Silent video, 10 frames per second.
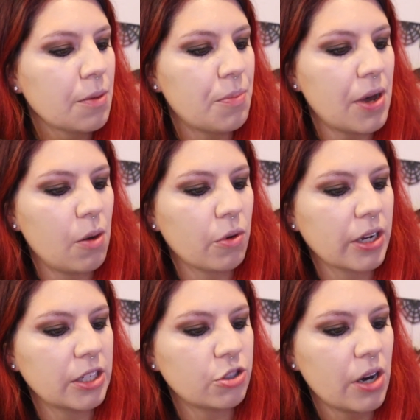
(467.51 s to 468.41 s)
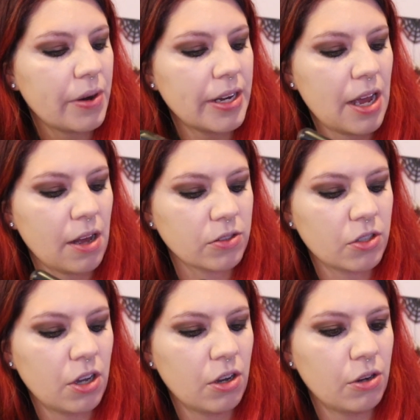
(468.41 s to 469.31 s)
But we're gonna try right now.
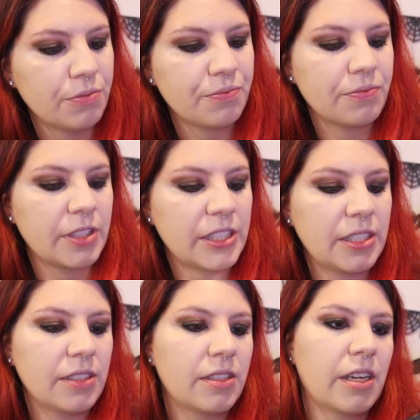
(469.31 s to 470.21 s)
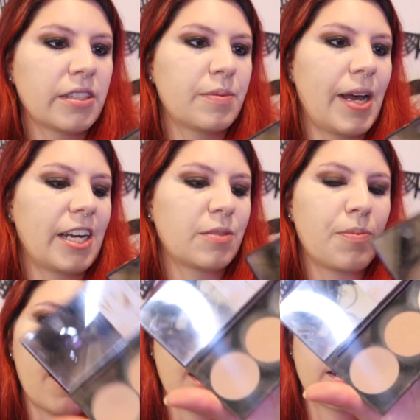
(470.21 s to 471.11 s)
So this is a
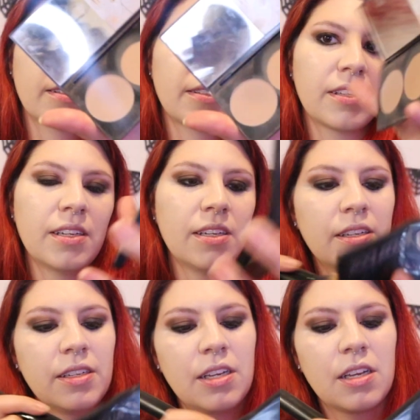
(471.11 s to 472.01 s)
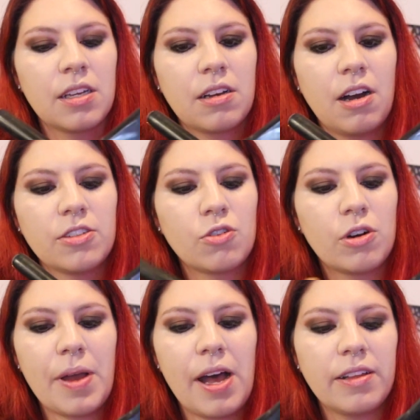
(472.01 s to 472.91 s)
Smashbox
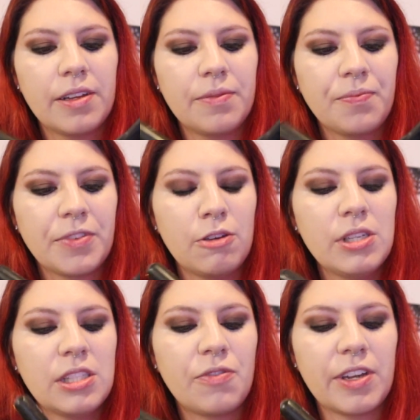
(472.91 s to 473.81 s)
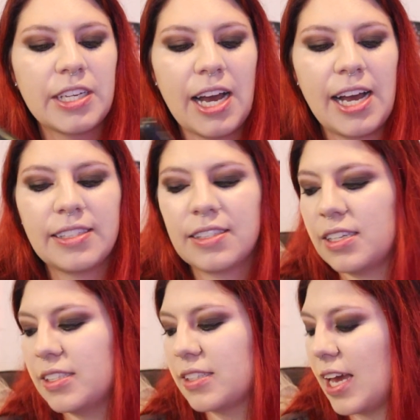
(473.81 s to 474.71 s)
contour palette. You know what's funny, guys,
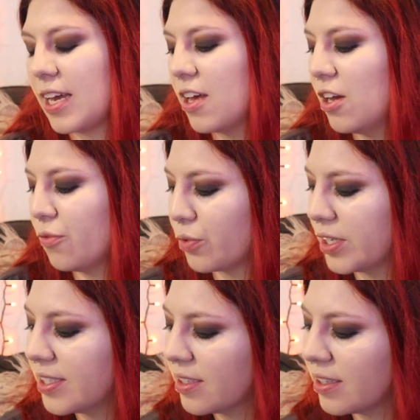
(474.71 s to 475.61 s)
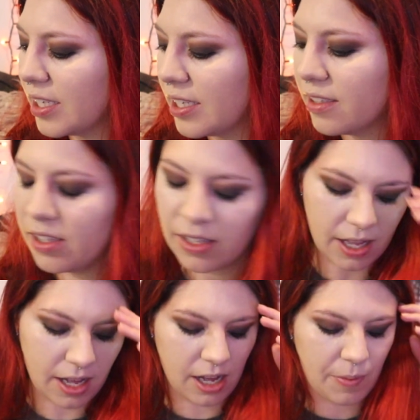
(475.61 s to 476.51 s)
is like recently,
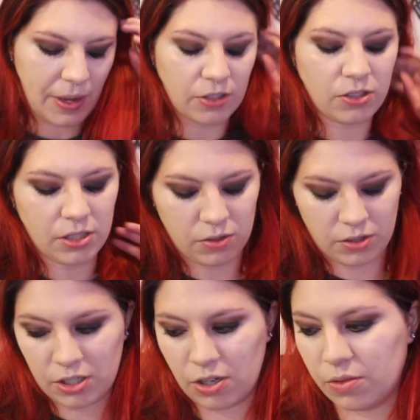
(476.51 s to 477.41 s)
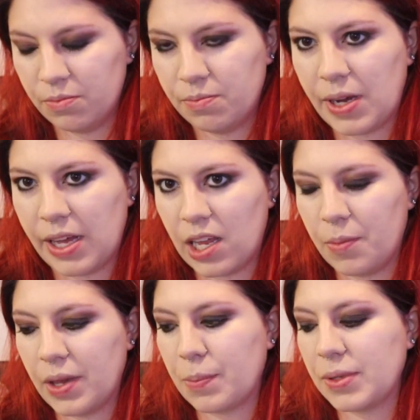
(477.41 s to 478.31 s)
I used to, you know, buy a lot
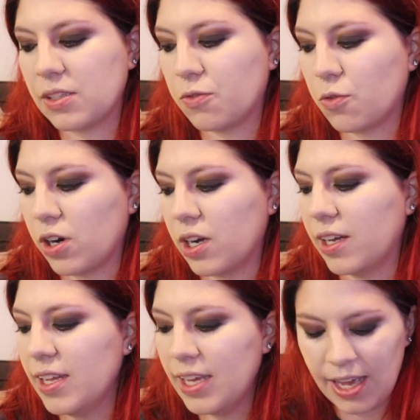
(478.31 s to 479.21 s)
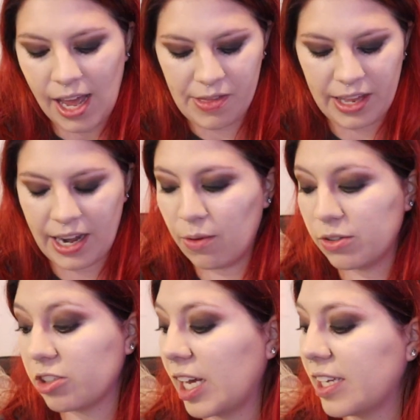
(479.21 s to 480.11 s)
of makeup at Sephora, and then I
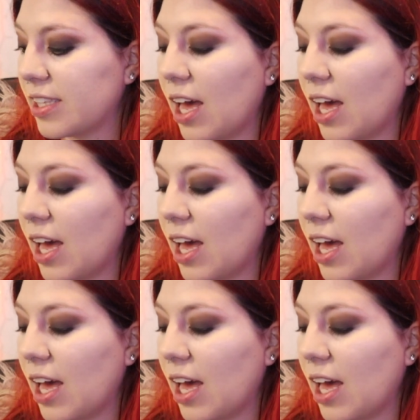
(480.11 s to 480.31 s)
realized